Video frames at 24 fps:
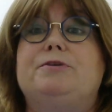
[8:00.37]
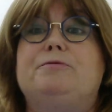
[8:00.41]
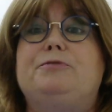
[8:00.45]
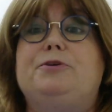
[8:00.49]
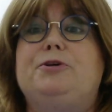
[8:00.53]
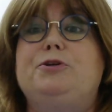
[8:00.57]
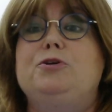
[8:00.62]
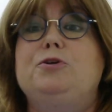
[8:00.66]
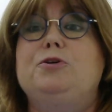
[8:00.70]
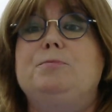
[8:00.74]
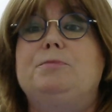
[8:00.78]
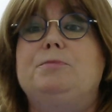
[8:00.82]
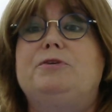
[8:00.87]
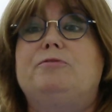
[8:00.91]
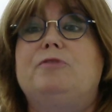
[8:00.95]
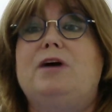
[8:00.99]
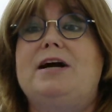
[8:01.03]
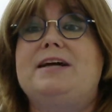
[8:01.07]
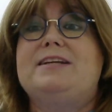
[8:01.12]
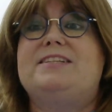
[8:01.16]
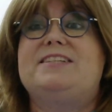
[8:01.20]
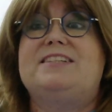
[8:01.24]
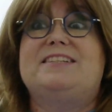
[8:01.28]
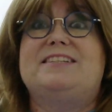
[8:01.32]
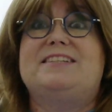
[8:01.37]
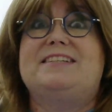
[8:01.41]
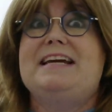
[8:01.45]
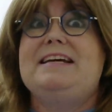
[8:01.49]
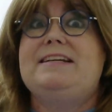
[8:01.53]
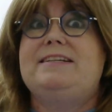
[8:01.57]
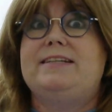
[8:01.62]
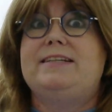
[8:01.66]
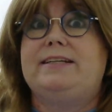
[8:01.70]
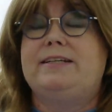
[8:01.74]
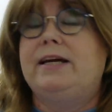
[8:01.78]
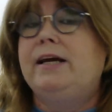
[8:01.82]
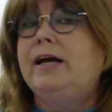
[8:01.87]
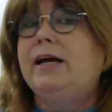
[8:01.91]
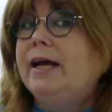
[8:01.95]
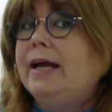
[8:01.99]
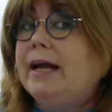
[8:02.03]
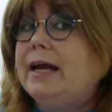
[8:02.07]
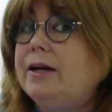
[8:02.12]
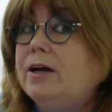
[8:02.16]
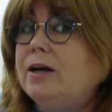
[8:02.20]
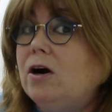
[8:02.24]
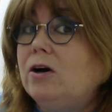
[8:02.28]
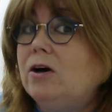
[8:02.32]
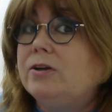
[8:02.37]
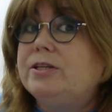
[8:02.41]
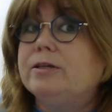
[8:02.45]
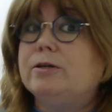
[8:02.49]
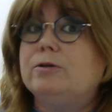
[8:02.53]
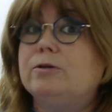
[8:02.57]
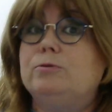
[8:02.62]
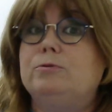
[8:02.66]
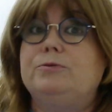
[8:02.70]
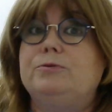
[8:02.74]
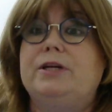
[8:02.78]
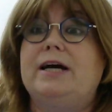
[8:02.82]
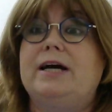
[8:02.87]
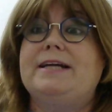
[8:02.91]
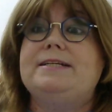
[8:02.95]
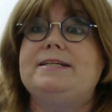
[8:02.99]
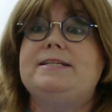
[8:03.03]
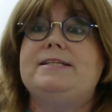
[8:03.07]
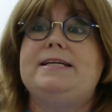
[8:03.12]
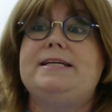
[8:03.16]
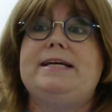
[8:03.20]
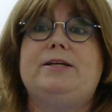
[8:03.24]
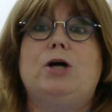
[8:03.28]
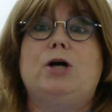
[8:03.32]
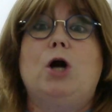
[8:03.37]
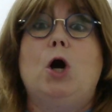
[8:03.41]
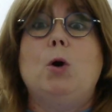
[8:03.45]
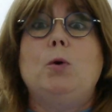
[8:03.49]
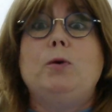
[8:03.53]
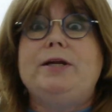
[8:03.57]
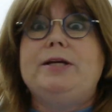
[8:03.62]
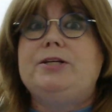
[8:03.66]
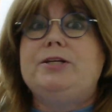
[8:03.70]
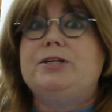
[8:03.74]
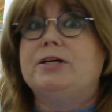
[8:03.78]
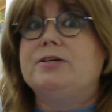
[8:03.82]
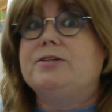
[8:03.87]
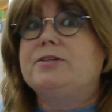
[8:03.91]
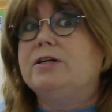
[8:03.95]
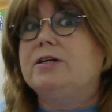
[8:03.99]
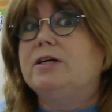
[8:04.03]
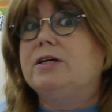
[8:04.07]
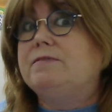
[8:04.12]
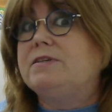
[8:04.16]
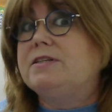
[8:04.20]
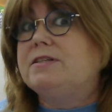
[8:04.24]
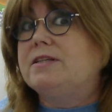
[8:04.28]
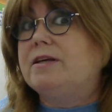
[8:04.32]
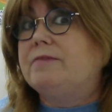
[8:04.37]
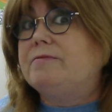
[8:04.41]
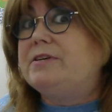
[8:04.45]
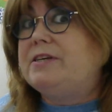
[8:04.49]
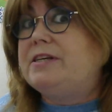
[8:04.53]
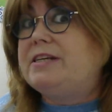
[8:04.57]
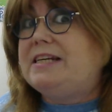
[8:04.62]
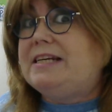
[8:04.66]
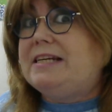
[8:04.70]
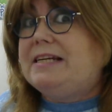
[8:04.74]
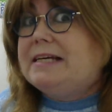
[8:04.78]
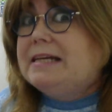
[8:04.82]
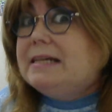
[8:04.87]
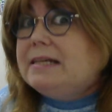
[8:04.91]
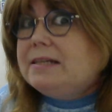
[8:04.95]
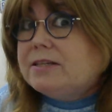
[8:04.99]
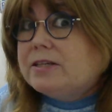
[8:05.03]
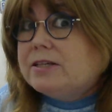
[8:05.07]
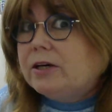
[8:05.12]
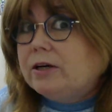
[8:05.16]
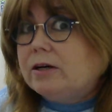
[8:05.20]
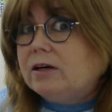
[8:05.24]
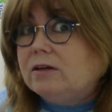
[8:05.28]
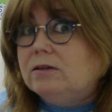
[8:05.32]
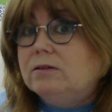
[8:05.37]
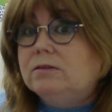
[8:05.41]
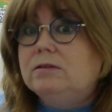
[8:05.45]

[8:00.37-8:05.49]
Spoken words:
of Human Rights stated in Article 19 only just over 70 years ago,